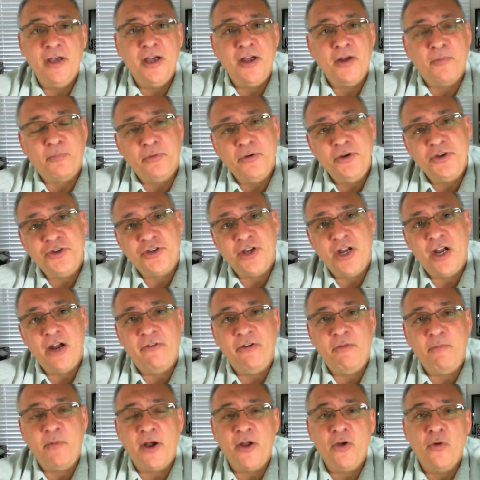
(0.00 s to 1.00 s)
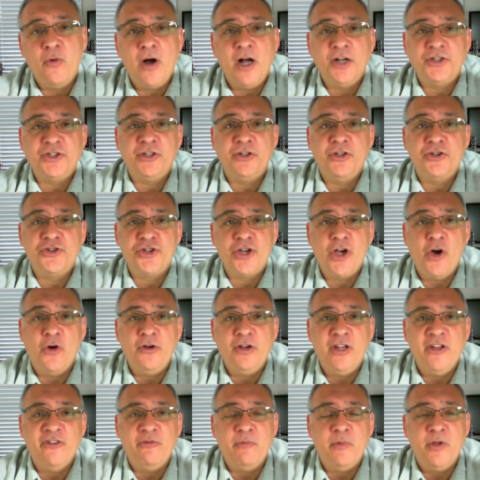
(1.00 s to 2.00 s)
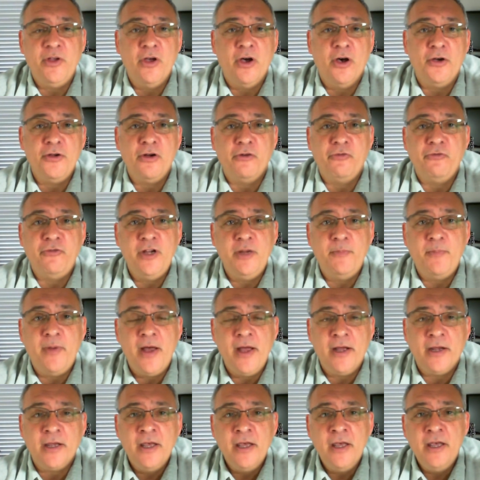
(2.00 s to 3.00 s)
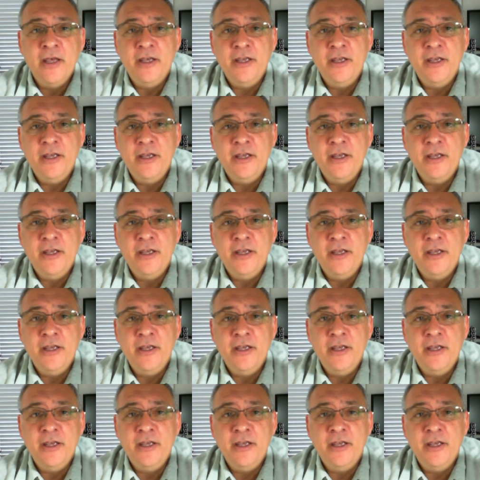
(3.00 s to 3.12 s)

I appreciate everybody watching the show and giving me all your feedback.